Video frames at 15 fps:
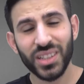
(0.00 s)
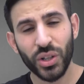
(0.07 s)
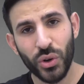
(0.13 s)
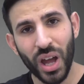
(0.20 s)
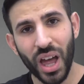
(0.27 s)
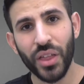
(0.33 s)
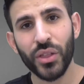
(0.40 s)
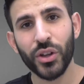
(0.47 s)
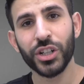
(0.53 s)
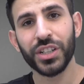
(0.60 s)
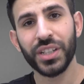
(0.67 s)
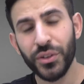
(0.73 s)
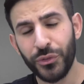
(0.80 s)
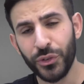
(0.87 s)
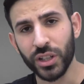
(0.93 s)
a rather
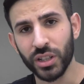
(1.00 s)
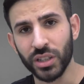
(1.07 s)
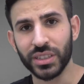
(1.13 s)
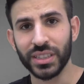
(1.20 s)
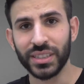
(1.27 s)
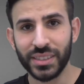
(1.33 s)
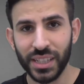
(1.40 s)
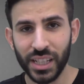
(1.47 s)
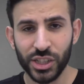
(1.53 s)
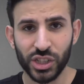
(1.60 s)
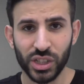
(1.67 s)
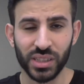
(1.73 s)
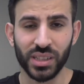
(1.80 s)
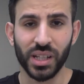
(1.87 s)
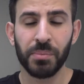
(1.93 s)
difficult
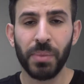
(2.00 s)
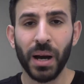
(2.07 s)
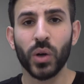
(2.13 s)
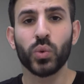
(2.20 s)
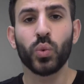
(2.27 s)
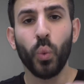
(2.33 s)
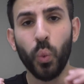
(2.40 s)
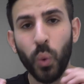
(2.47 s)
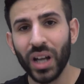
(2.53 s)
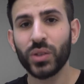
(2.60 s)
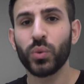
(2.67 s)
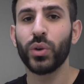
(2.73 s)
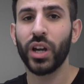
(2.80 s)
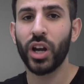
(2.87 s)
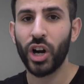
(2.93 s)
decision about
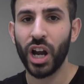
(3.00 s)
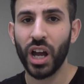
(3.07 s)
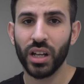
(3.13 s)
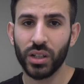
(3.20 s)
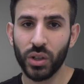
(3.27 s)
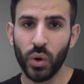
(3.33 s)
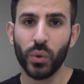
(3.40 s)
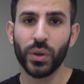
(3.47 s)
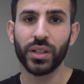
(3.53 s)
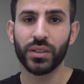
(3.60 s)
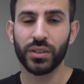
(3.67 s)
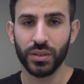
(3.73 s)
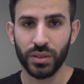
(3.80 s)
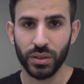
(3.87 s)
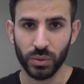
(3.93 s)
what we are going
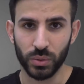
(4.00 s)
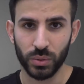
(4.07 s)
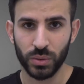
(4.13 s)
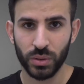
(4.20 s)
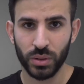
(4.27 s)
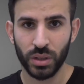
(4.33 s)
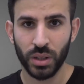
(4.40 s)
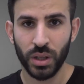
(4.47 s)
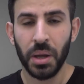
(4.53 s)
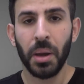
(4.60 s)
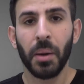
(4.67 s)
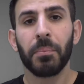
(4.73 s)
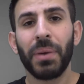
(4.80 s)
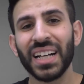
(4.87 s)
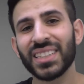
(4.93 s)
to do.
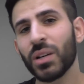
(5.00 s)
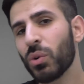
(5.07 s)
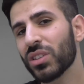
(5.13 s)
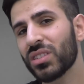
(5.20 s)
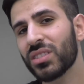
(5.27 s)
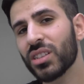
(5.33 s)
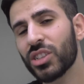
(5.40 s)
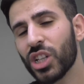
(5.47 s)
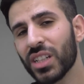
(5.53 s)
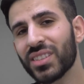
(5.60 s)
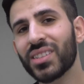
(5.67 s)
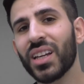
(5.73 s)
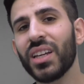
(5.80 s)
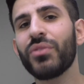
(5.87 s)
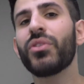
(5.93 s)
But I want to
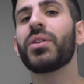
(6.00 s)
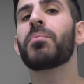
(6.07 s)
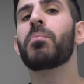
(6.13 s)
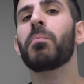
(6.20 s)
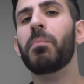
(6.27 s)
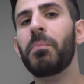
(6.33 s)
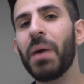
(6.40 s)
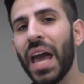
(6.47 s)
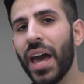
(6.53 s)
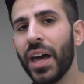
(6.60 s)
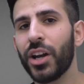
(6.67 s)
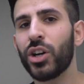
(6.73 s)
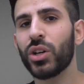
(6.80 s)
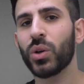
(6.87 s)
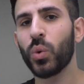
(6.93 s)
suggest an even
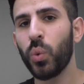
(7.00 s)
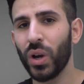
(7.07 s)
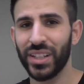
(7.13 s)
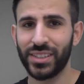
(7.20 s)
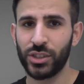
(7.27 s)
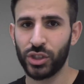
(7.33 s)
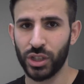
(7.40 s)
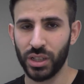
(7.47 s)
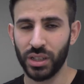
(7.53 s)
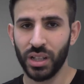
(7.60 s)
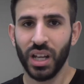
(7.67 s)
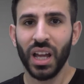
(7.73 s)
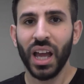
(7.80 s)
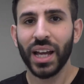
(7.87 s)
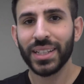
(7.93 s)
better question.
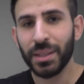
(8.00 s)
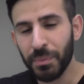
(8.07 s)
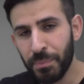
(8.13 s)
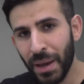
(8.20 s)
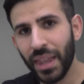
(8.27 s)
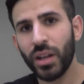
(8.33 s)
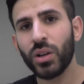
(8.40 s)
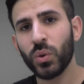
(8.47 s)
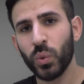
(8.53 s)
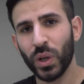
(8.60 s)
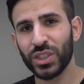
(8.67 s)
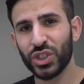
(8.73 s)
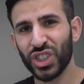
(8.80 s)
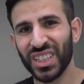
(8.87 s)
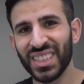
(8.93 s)
And the better
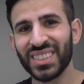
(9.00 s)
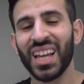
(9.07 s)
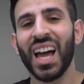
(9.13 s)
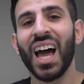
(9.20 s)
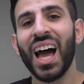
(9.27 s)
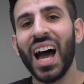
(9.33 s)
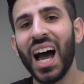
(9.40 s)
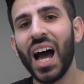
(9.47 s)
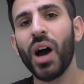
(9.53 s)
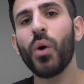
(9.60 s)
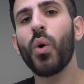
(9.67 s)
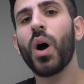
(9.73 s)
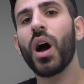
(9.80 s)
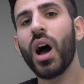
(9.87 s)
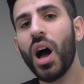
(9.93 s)
question is,
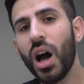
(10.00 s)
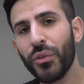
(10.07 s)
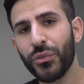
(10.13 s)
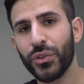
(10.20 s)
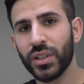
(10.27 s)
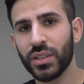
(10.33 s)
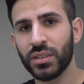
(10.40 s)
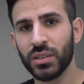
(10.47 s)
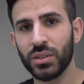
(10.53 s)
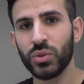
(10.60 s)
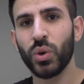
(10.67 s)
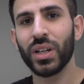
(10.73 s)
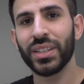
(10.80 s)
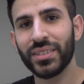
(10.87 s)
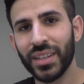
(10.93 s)
how often
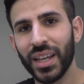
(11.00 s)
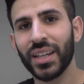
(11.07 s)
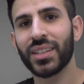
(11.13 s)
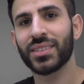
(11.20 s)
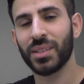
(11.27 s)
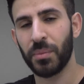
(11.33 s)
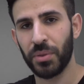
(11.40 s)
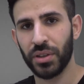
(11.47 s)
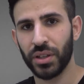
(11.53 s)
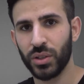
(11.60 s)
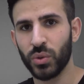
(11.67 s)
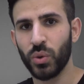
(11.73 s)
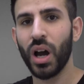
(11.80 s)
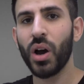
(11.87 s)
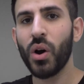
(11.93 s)
do I take something
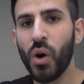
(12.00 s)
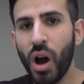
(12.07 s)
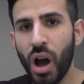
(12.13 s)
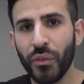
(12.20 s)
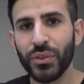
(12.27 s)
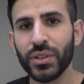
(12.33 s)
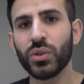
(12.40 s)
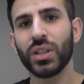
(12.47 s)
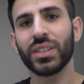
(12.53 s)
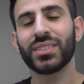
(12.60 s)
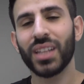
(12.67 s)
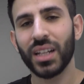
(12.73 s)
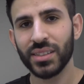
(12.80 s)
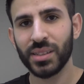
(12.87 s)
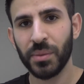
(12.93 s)
new? How often do I
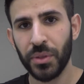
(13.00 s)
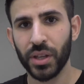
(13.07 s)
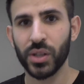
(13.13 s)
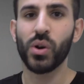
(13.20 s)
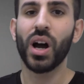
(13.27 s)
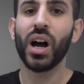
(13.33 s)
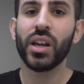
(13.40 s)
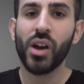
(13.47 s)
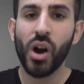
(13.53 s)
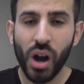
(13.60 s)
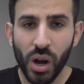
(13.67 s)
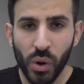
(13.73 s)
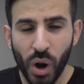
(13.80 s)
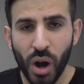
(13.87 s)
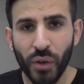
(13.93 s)
study something new? How
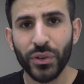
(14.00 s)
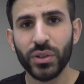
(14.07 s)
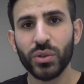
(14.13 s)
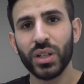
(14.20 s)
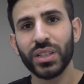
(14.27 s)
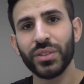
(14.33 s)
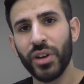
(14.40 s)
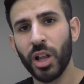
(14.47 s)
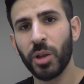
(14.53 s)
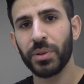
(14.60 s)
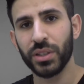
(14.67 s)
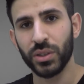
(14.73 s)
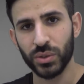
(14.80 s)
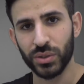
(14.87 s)
often do I develop a new